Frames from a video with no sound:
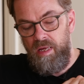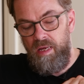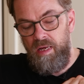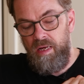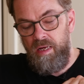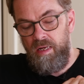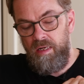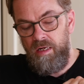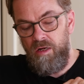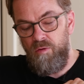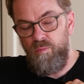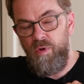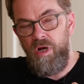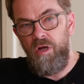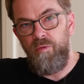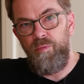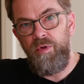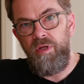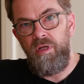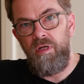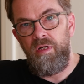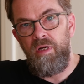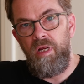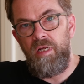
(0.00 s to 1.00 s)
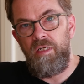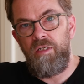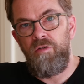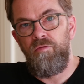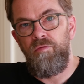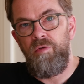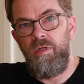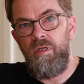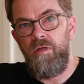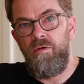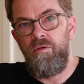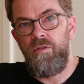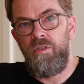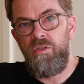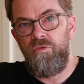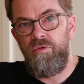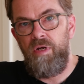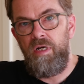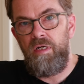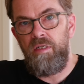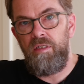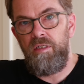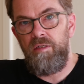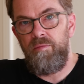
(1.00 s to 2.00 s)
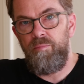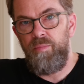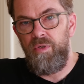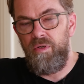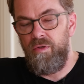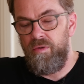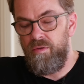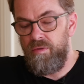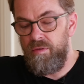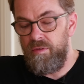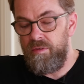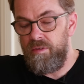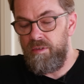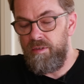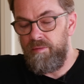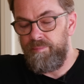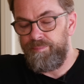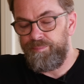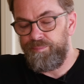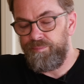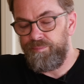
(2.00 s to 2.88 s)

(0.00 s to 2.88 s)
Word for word: And in my opinion, that's a really good strategy because